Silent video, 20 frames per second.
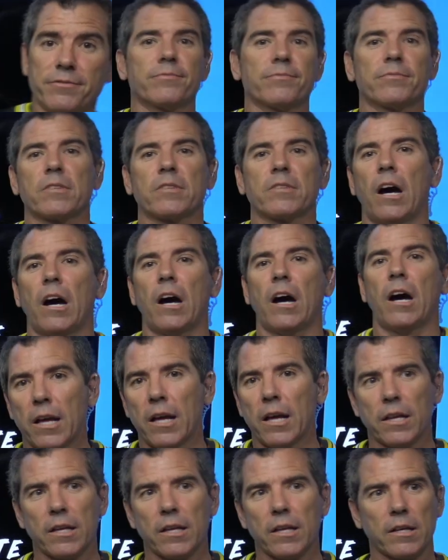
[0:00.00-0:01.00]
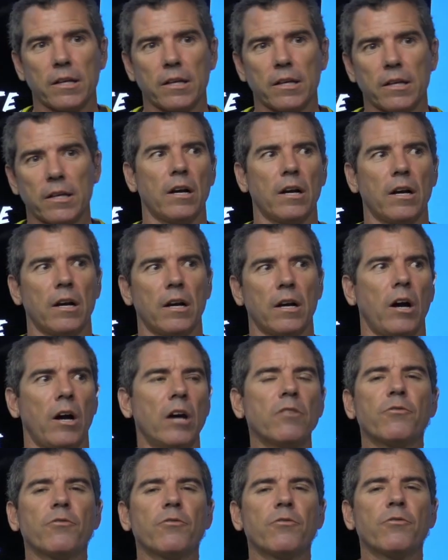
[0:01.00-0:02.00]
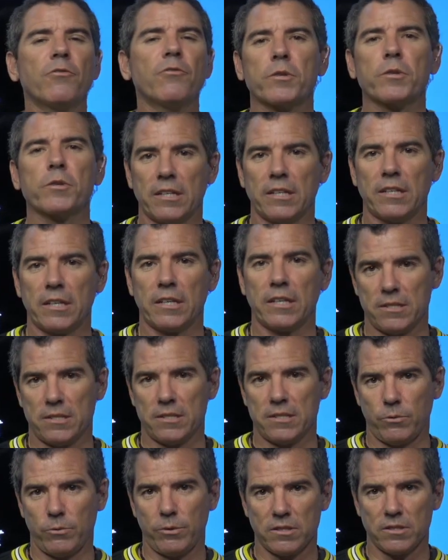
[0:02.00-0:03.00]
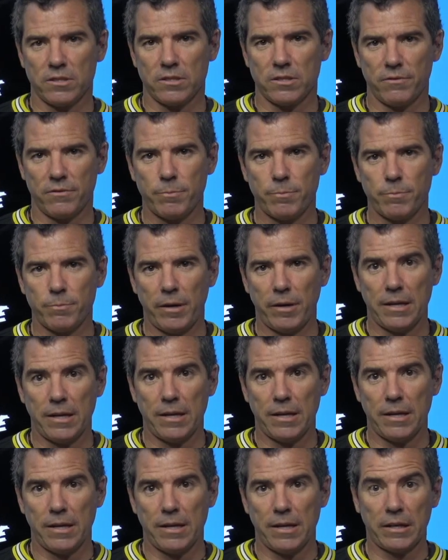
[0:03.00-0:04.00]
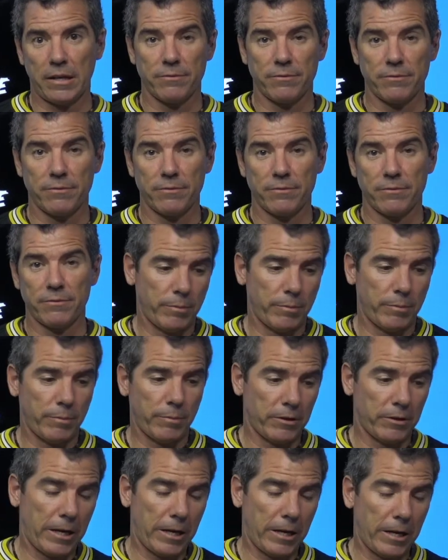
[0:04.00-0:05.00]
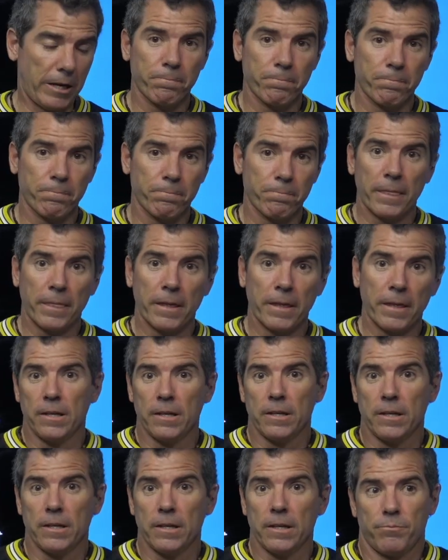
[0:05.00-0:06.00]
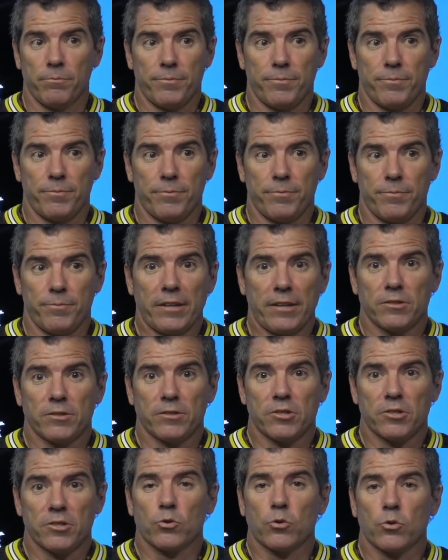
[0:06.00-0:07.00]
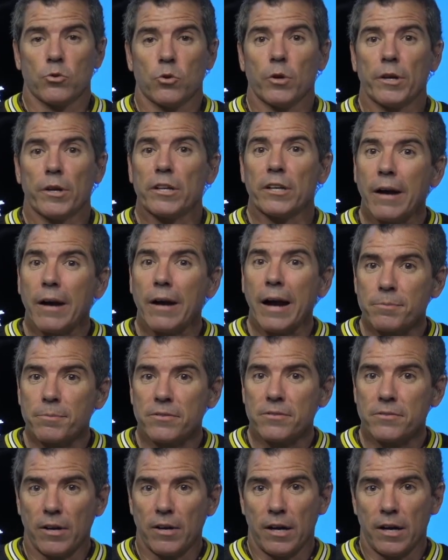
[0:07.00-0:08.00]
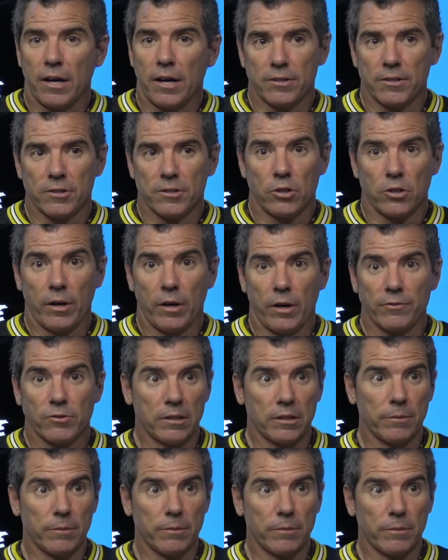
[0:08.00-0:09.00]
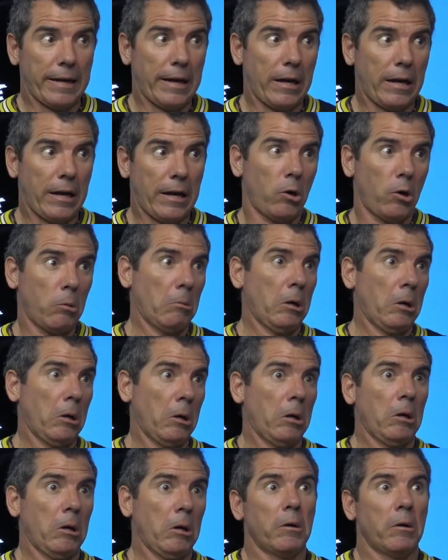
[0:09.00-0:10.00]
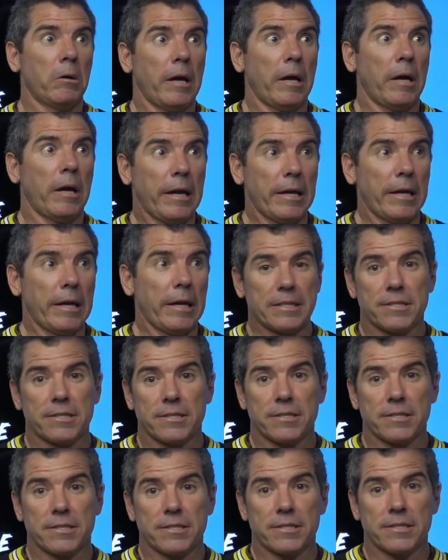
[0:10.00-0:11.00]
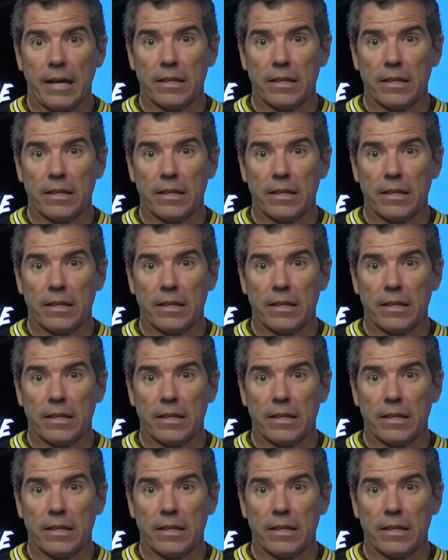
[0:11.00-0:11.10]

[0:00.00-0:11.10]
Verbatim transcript: unforeseen consequences of this pandemic. I've talked about how they've had to destroy crops on this show. I've talked about how, at least in California, they've